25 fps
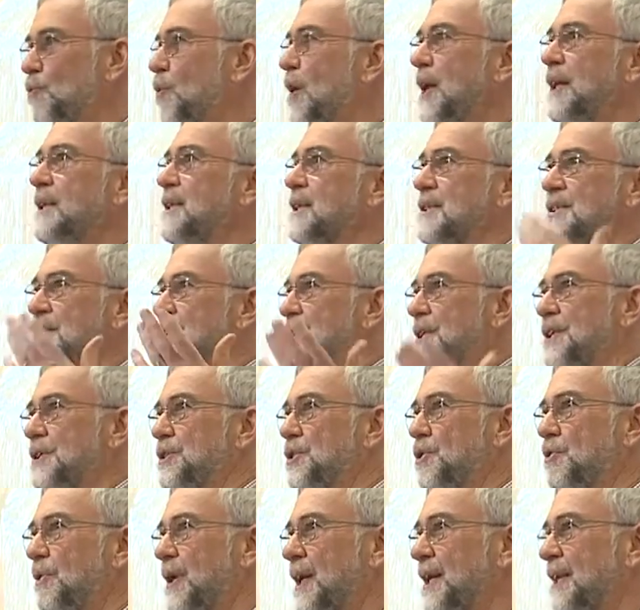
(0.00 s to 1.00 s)
Why doesn't
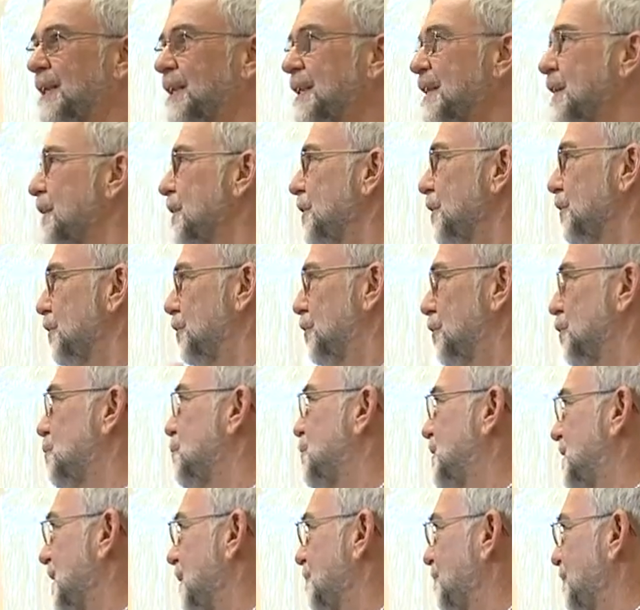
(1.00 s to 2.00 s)
the UN
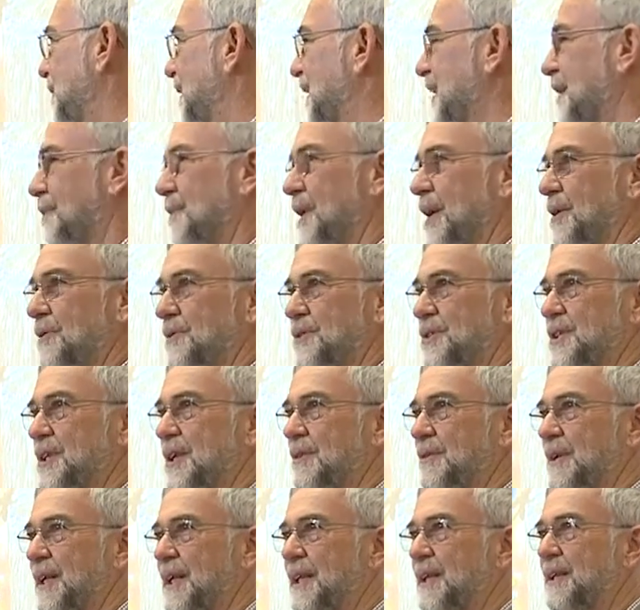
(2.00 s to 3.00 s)
do something about
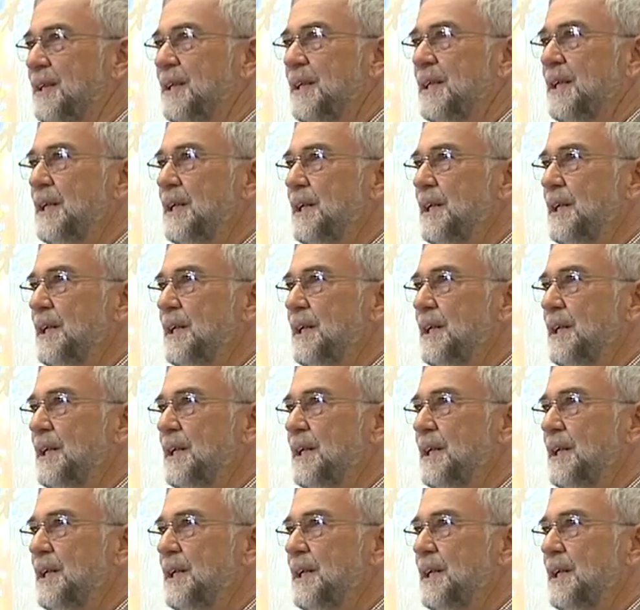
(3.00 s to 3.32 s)
Syria?